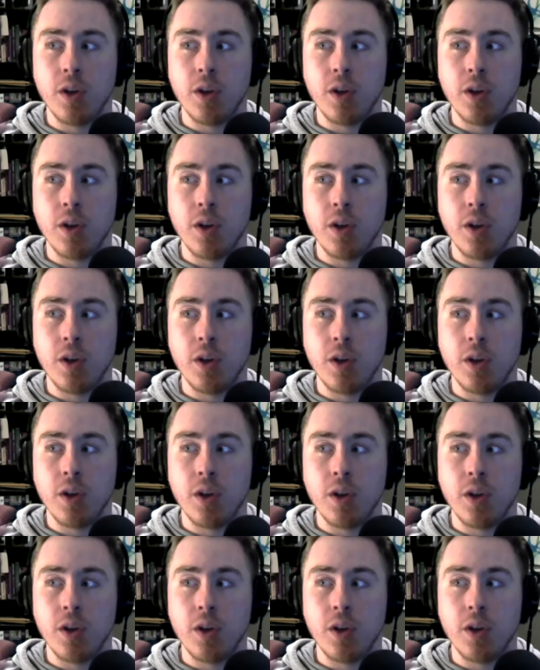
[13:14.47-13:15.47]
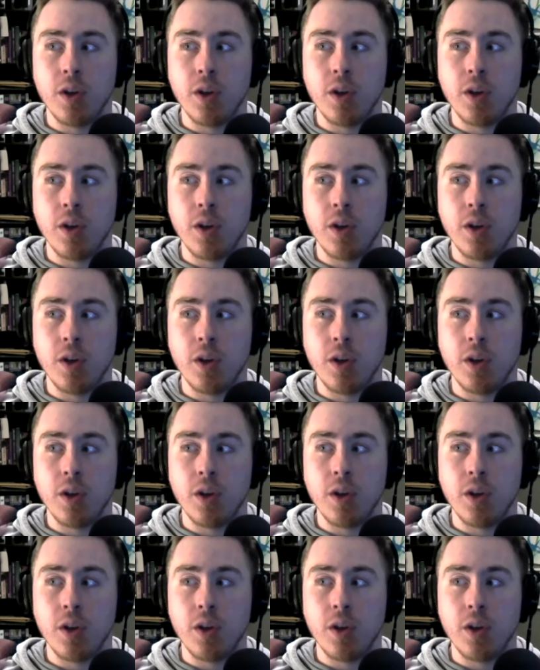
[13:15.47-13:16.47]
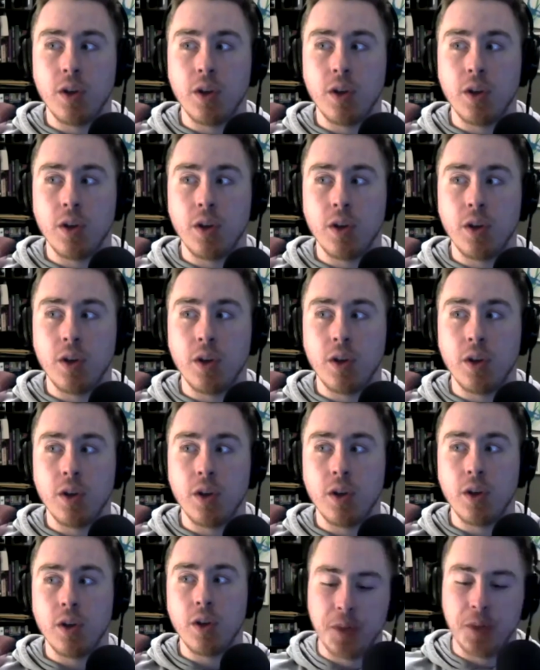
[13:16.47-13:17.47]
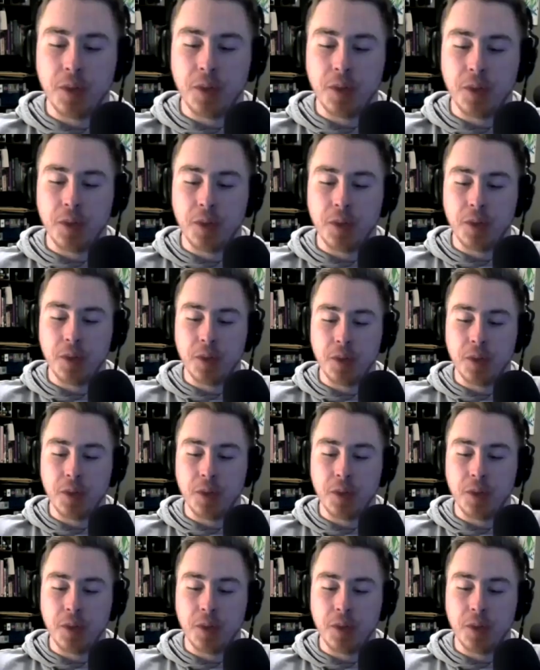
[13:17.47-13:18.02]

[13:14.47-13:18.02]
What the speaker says: focus on that and really build the mind muscle connection.